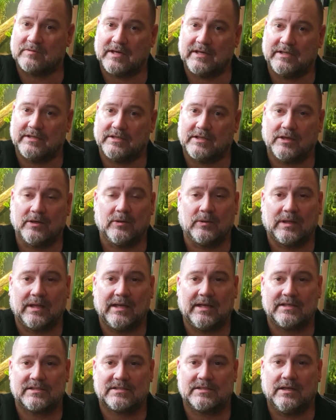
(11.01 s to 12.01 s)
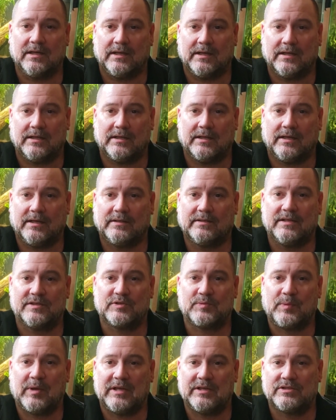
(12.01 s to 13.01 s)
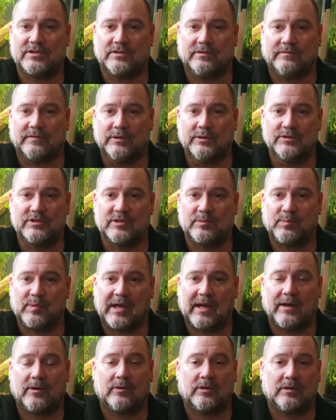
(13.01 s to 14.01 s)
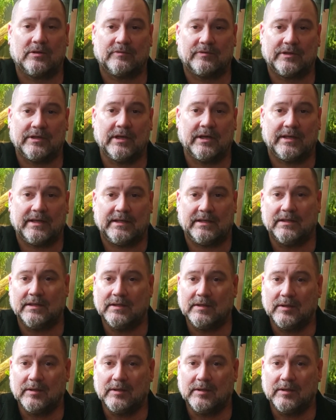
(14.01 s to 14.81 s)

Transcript: ready to go last night in anticipation of losing power overnight,